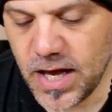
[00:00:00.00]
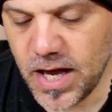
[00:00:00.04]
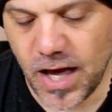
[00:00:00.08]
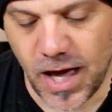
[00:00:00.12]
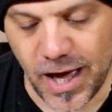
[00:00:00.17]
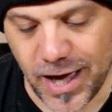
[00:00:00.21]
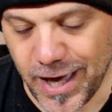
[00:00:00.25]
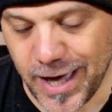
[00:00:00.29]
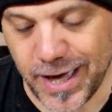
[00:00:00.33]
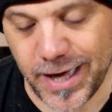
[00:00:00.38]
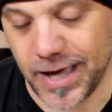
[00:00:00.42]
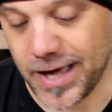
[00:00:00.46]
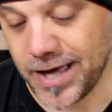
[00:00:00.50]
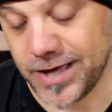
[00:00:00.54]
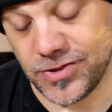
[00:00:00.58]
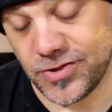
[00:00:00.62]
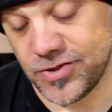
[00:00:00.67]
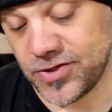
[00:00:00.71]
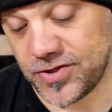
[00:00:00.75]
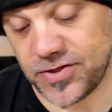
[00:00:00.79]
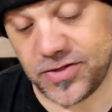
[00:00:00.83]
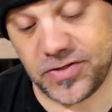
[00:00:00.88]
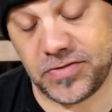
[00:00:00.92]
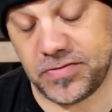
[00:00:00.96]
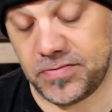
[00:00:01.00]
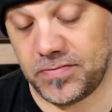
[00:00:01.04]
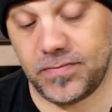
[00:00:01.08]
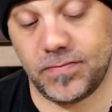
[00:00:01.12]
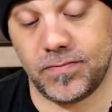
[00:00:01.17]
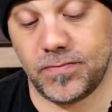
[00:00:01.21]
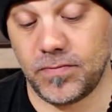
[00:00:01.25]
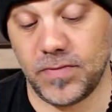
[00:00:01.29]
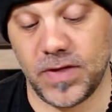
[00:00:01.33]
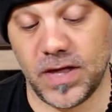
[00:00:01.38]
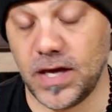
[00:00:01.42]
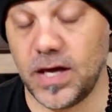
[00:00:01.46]
I just,
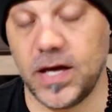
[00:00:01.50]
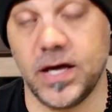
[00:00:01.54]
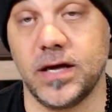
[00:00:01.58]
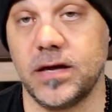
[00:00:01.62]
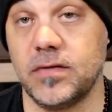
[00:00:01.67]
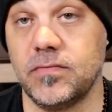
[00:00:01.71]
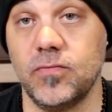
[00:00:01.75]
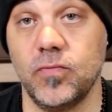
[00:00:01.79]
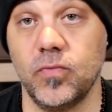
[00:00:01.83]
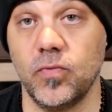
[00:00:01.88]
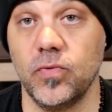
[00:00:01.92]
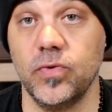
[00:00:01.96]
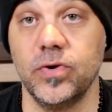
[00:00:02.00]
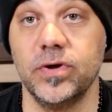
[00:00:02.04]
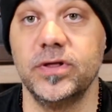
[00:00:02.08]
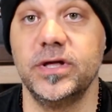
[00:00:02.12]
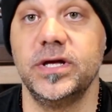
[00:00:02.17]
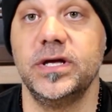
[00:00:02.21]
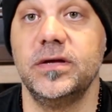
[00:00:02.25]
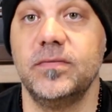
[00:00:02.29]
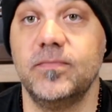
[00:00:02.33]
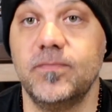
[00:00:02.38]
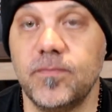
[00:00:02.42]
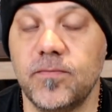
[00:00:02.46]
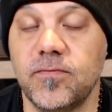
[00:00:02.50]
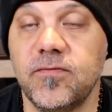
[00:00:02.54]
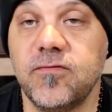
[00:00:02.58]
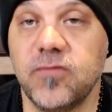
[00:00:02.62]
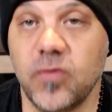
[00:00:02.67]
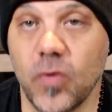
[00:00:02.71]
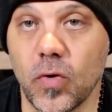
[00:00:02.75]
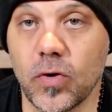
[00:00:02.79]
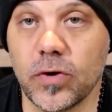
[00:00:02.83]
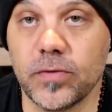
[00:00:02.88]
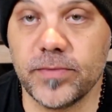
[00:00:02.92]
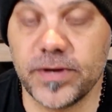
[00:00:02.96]
it really
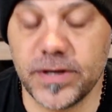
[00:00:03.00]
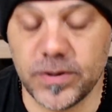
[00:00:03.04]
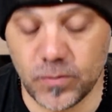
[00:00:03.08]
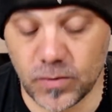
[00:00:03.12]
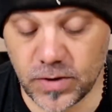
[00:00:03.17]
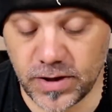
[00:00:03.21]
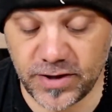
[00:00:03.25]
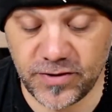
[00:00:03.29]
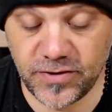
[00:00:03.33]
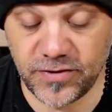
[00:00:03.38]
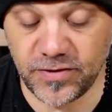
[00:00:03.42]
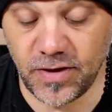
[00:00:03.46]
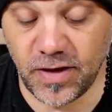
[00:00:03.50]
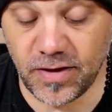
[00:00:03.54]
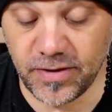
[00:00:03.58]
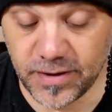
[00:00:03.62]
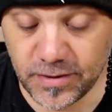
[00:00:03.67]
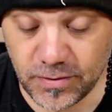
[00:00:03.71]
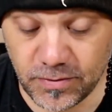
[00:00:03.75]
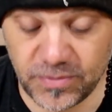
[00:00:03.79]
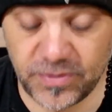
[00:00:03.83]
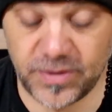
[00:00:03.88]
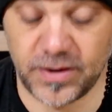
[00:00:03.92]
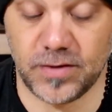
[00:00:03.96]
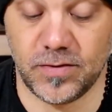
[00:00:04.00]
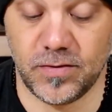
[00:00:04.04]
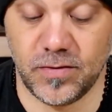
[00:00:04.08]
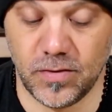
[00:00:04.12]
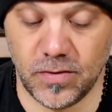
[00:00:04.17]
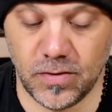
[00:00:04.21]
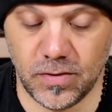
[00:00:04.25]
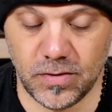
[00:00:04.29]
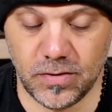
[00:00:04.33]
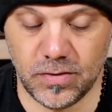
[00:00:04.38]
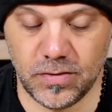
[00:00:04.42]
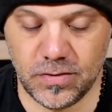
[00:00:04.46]
floored me when I saw that. I was like,
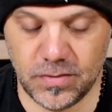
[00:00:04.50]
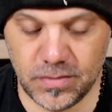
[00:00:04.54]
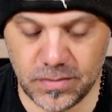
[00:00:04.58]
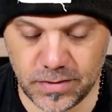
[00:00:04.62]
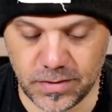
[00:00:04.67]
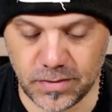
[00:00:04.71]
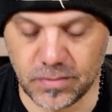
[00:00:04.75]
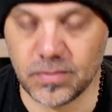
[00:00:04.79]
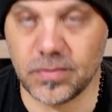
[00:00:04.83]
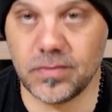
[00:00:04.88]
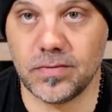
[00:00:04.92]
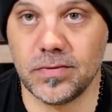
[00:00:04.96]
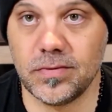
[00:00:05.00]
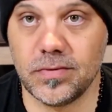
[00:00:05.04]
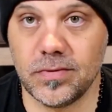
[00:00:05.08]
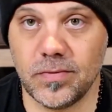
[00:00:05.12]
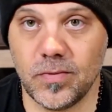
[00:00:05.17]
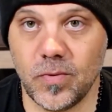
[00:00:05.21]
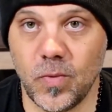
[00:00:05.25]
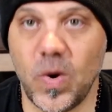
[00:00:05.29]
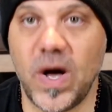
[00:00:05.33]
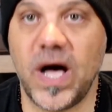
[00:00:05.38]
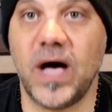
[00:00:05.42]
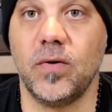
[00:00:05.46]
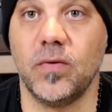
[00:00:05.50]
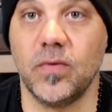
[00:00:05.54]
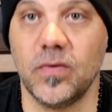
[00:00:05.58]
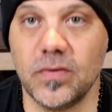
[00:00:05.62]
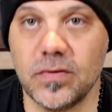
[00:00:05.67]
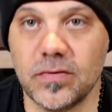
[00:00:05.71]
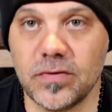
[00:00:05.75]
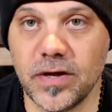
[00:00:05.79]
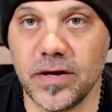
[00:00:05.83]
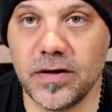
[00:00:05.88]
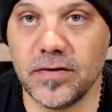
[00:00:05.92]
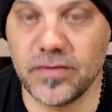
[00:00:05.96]
oh, wow,
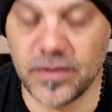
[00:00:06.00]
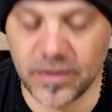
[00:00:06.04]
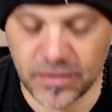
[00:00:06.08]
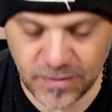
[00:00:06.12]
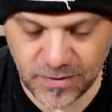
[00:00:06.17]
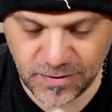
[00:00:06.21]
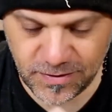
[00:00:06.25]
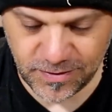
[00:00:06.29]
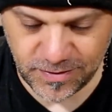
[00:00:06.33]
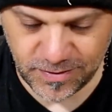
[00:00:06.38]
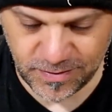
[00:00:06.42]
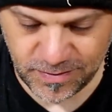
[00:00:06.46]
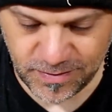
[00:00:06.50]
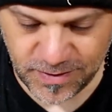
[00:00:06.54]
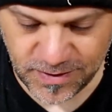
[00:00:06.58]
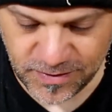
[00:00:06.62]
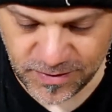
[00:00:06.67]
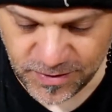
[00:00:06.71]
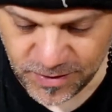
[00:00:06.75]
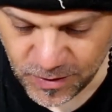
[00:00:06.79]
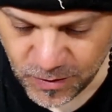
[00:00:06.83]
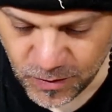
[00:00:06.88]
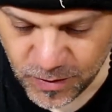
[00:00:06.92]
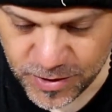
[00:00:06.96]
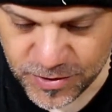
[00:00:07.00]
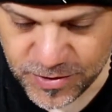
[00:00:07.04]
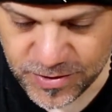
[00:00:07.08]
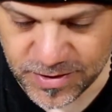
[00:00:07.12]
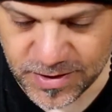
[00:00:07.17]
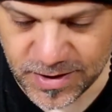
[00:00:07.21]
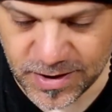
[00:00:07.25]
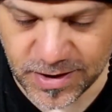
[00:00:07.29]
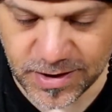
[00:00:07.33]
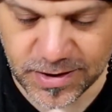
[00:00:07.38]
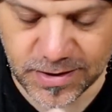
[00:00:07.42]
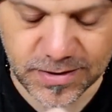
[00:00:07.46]
that's the
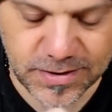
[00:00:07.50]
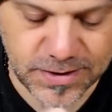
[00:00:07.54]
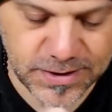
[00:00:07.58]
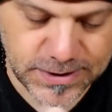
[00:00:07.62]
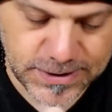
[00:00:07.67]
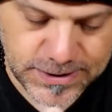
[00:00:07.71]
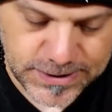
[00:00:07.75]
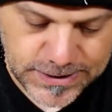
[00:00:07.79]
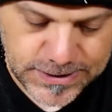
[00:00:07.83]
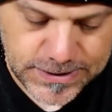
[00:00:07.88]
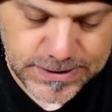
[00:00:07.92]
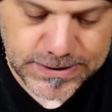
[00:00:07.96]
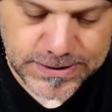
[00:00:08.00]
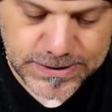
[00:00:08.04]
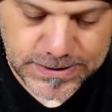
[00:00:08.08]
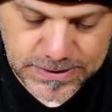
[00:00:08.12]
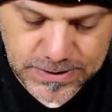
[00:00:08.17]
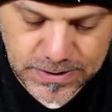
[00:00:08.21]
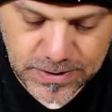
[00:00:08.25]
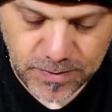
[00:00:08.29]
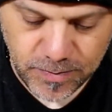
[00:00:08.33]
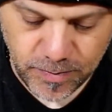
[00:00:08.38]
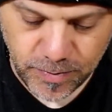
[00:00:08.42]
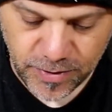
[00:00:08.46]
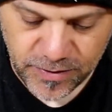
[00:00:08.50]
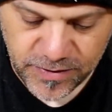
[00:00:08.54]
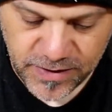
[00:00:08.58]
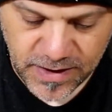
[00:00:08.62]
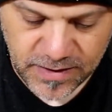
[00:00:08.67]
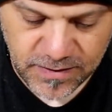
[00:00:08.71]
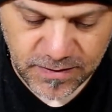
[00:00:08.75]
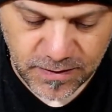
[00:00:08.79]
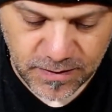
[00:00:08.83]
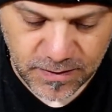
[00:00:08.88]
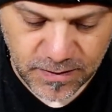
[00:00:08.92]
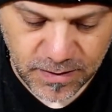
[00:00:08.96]
question that I
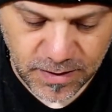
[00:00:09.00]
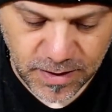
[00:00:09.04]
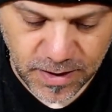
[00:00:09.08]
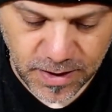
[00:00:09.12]
presented.